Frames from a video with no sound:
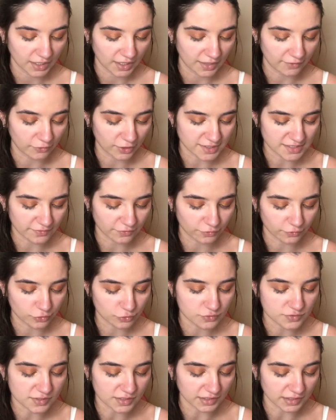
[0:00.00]
If you guys ever
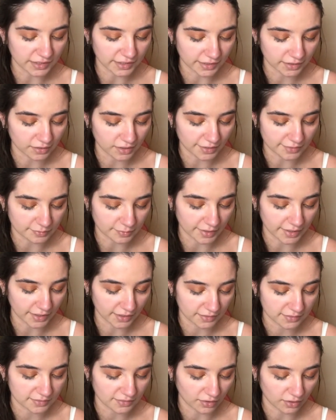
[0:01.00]
used the Lit
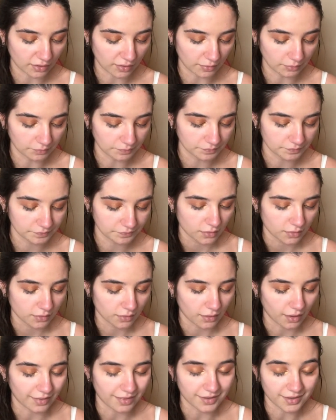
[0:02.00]
Cosmetics, I
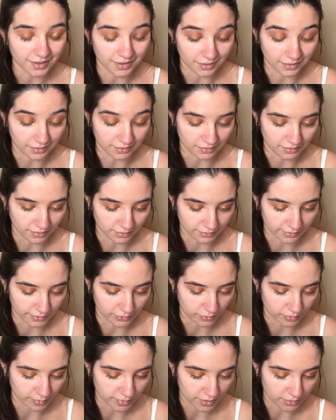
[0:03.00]
think it is like
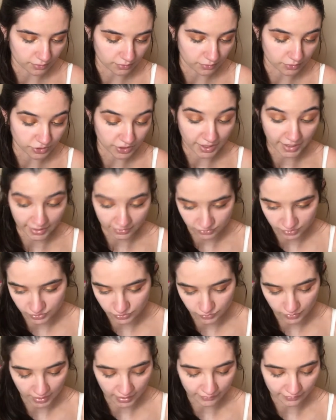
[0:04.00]
liquid metal, which I actually
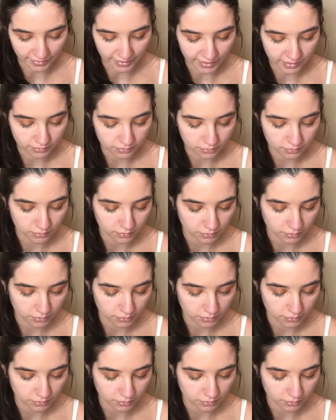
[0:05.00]
do have that,